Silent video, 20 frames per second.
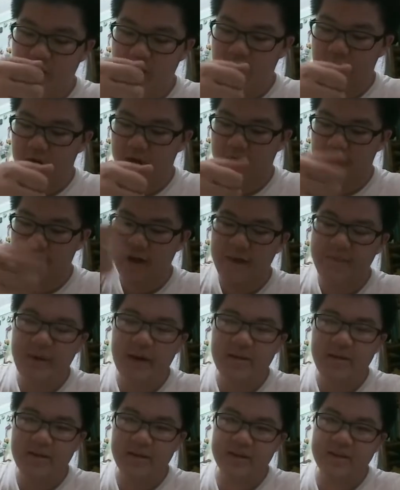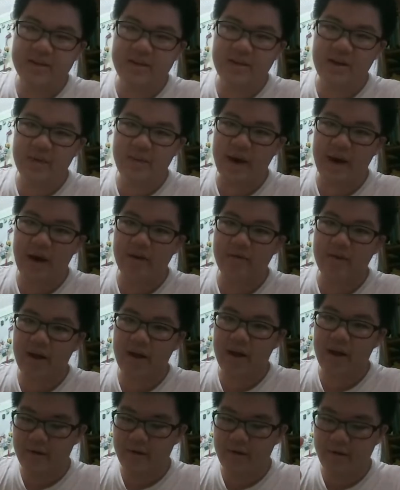Although, yep, I did see a Pale
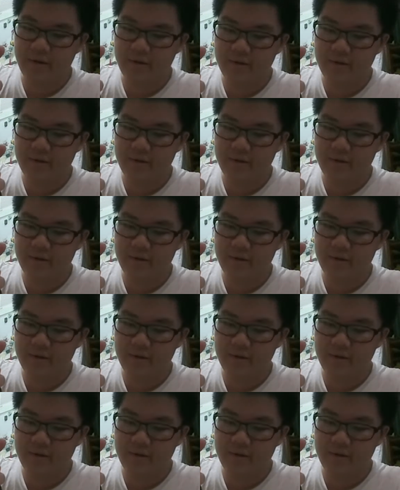Rider.